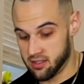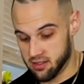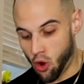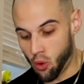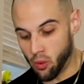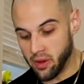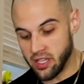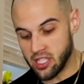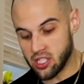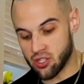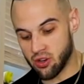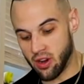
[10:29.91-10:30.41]

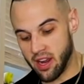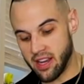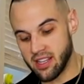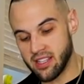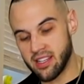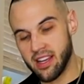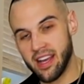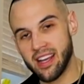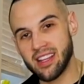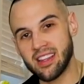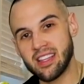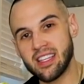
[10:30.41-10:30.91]
Always trying to
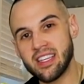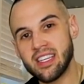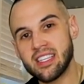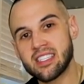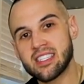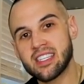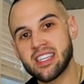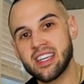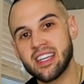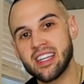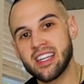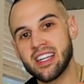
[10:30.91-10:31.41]
at
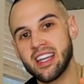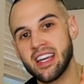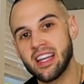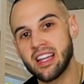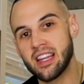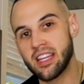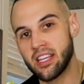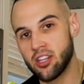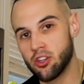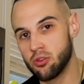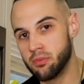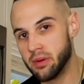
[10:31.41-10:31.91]
least get it a
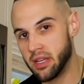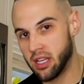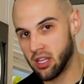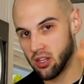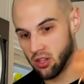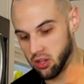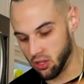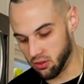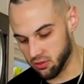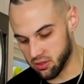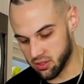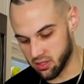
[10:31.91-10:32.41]
little bit
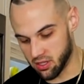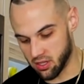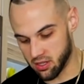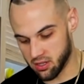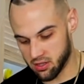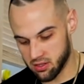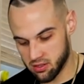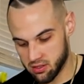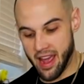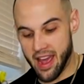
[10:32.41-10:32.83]
closer.